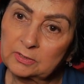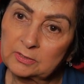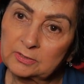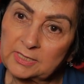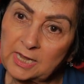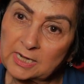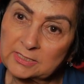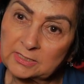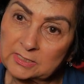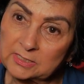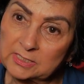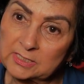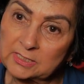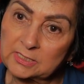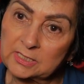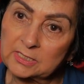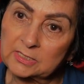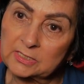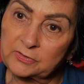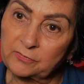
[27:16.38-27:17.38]
That's the
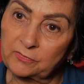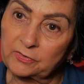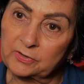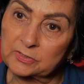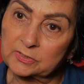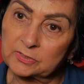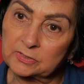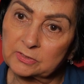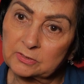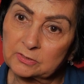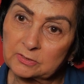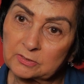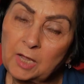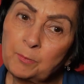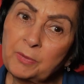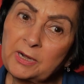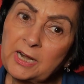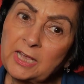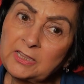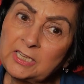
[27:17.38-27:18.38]
distinct difference.
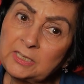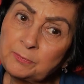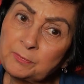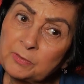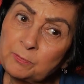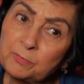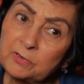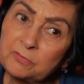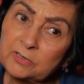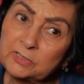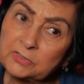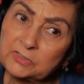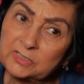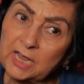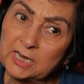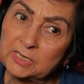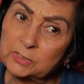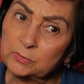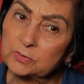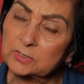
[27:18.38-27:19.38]
But I think people were
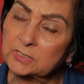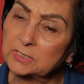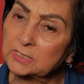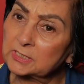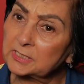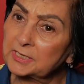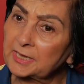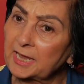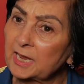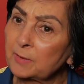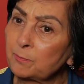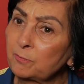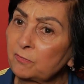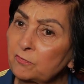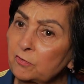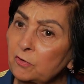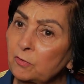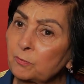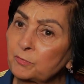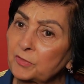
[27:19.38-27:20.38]
trying to escape
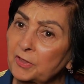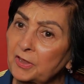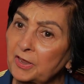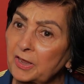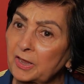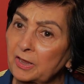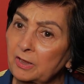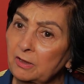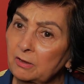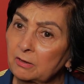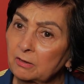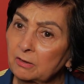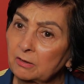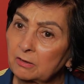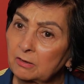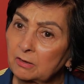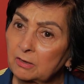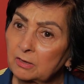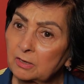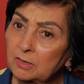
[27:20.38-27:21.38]
from their
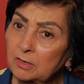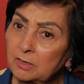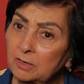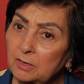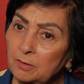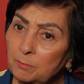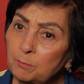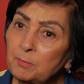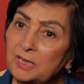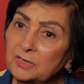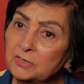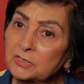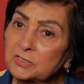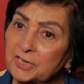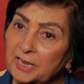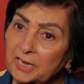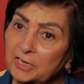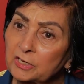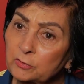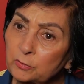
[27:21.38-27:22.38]

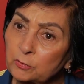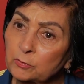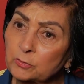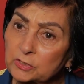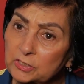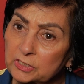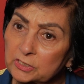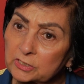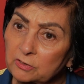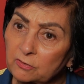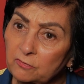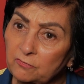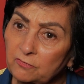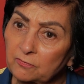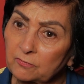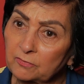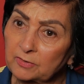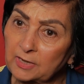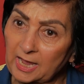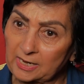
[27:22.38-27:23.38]
mundane routine of
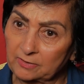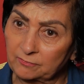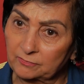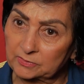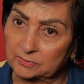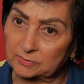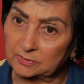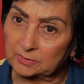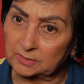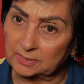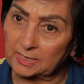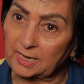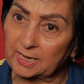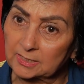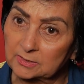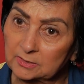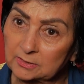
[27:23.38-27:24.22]
lives, yeah.